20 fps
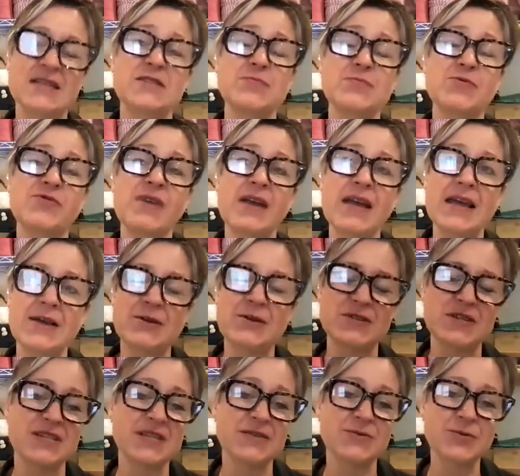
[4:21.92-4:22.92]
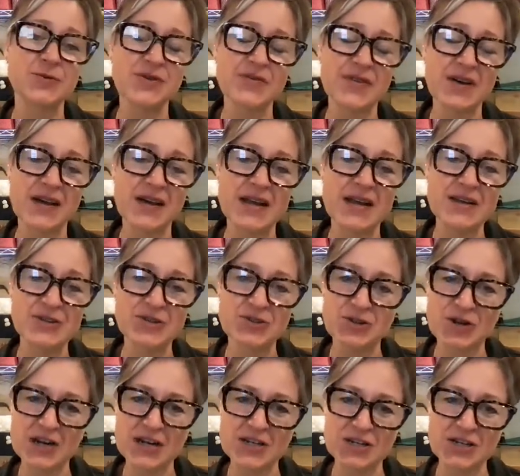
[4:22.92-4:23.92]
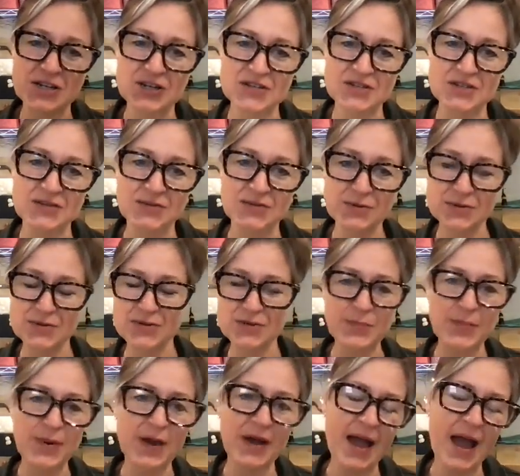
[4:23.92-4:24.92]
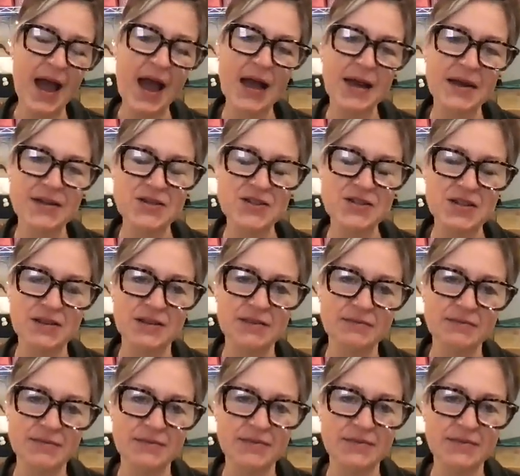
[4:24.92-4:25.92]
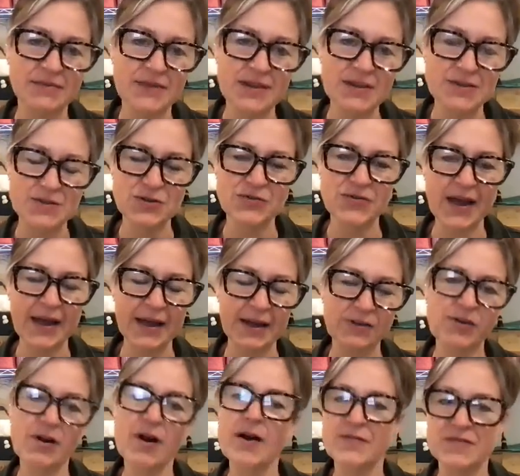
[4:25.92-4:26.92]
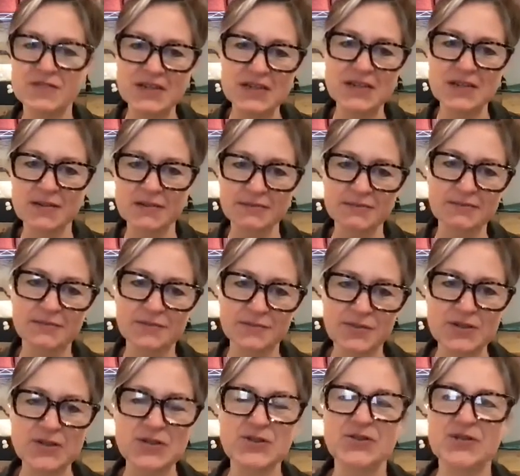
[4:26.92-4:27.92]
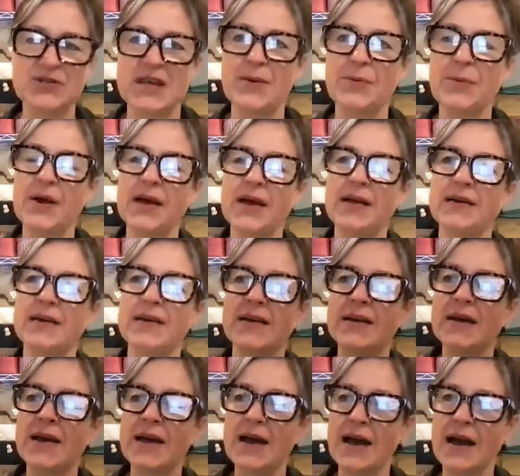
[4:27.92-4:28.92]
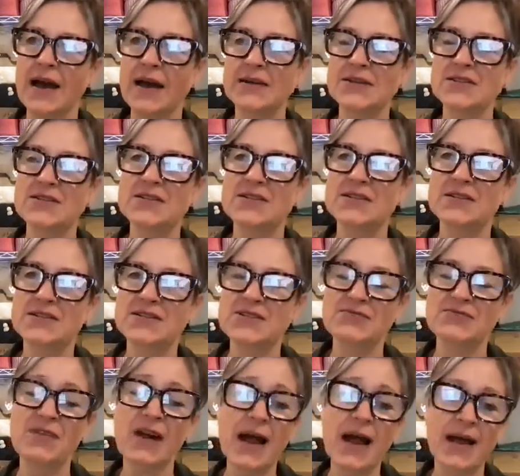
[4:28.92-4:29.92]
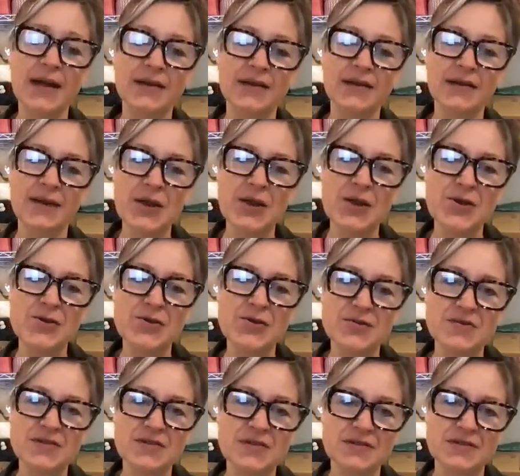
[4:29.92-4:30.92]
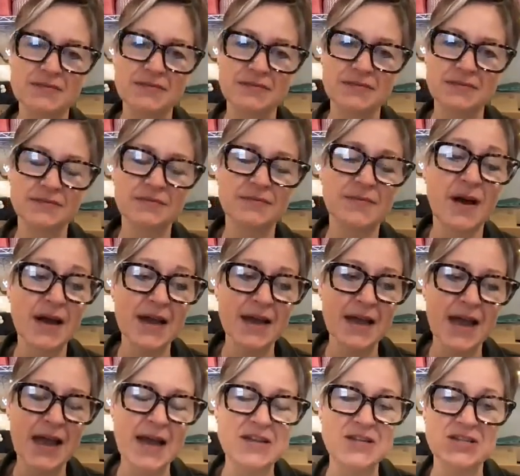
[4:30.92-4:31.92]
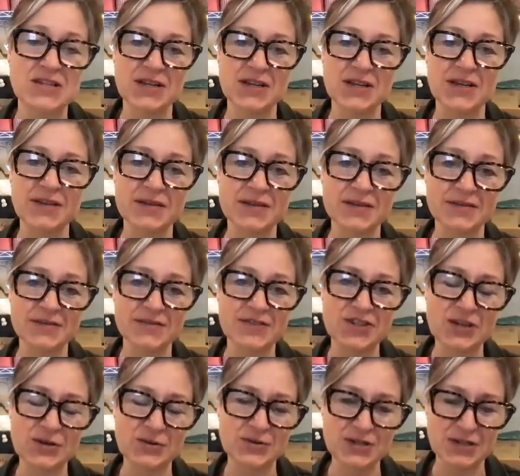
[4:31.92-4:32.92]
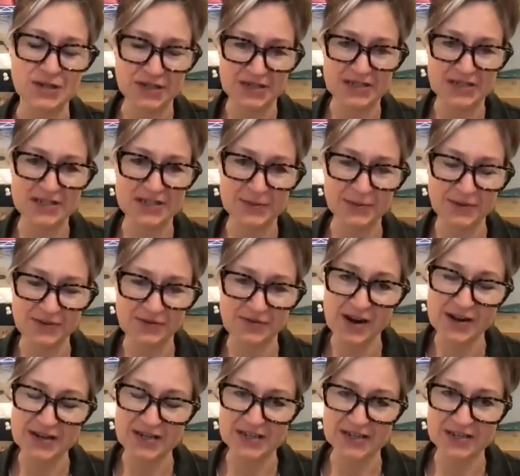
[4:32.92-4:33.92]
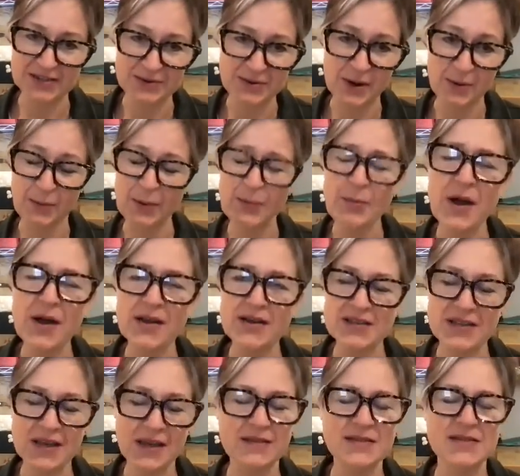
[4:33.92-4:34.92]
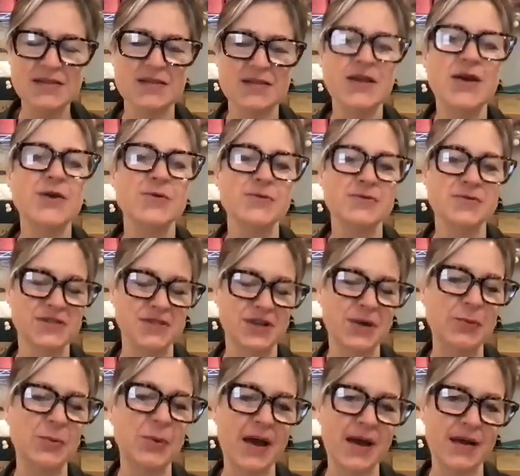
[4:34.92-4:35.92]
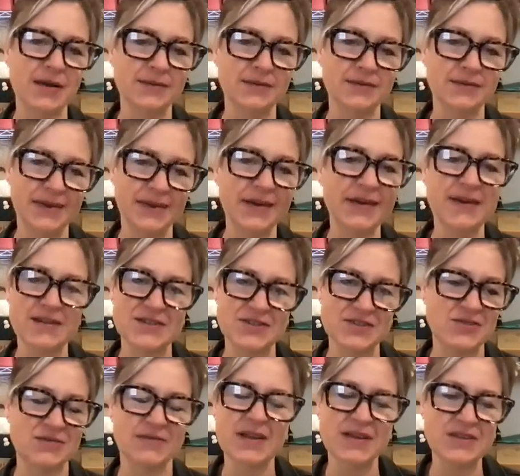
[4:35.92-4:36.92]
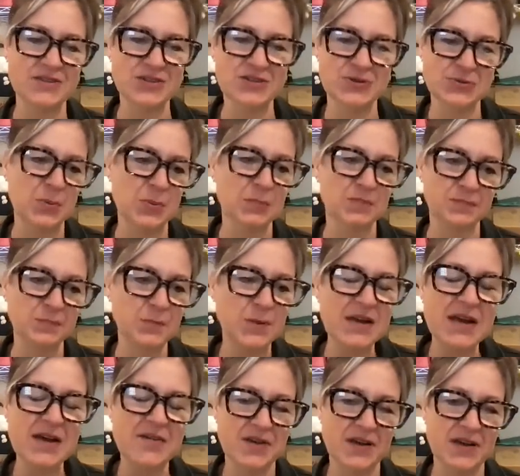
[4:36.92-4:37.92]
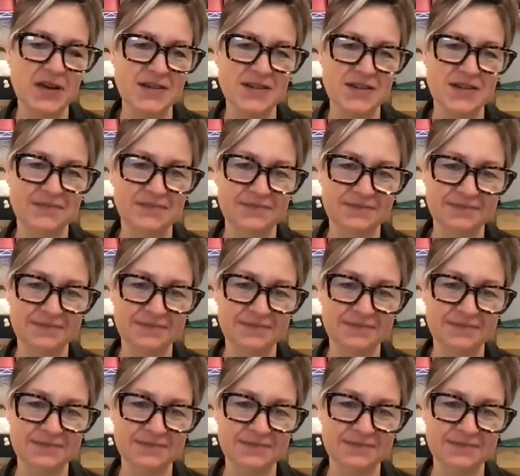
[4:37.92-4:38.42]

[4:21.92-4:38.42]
Marie, who does all of our illustrations, all sort of by hand, and they're sort of handcrafted and produced that way. And Saran, who's my editor, and she also does some of the writing as well. We work together so well, and it's just, we love it.